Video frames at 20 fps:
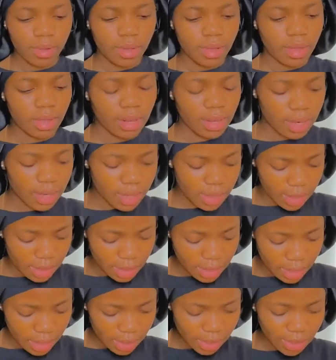And is
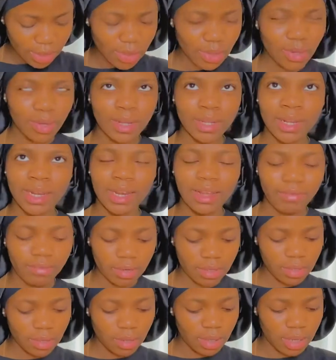this not
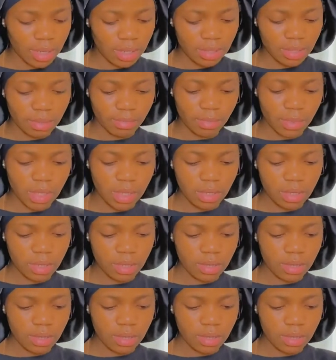$11 something?